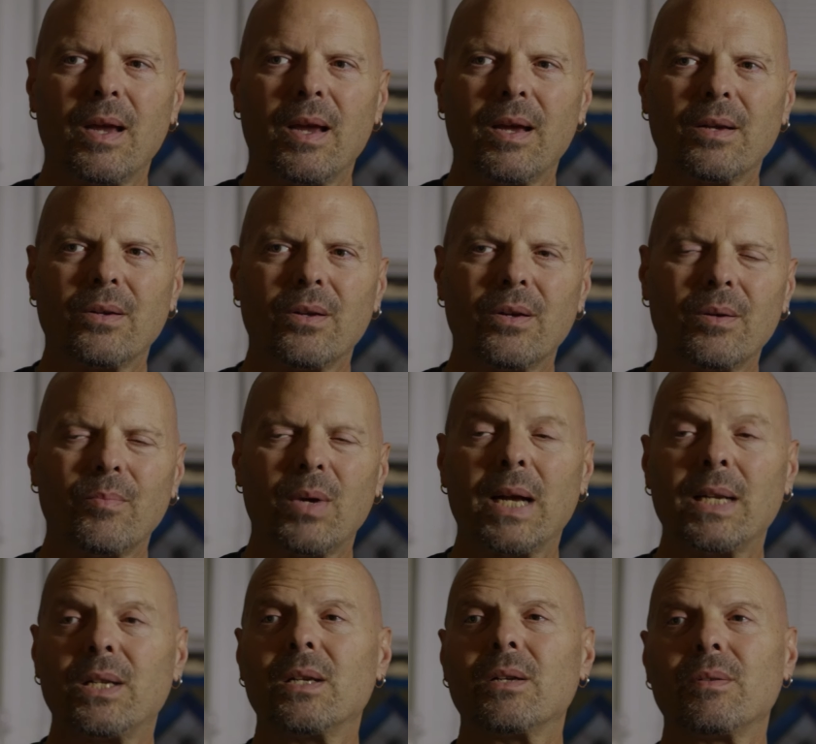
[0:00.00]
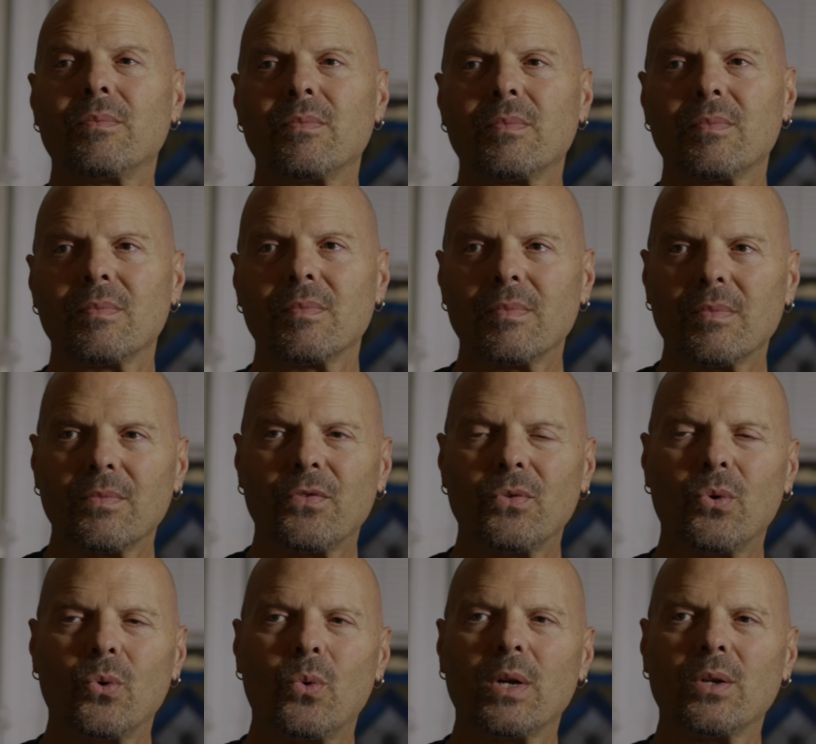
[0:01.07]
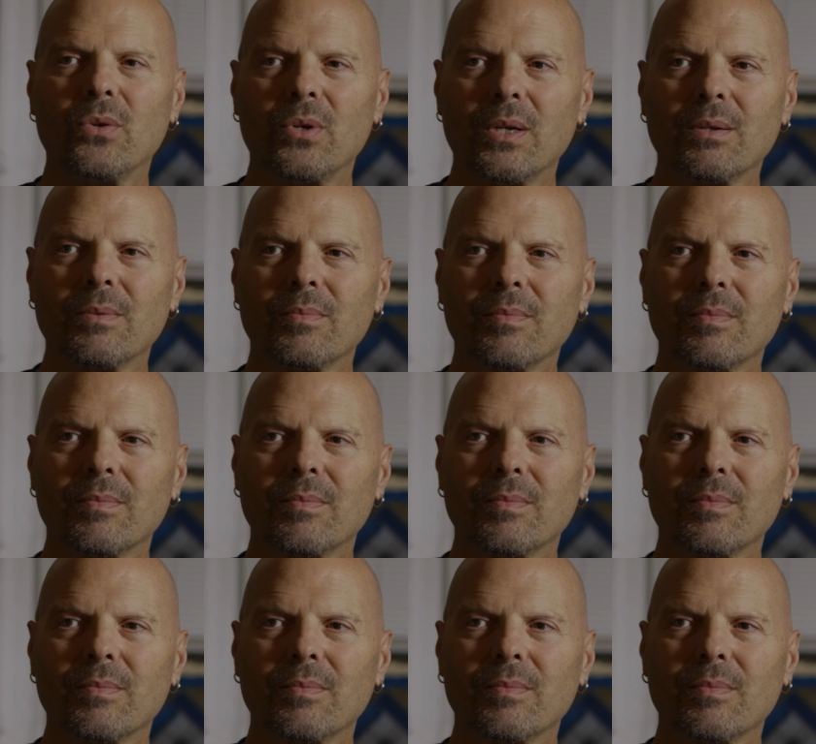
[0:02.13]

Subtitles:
And I did, if you were wondering,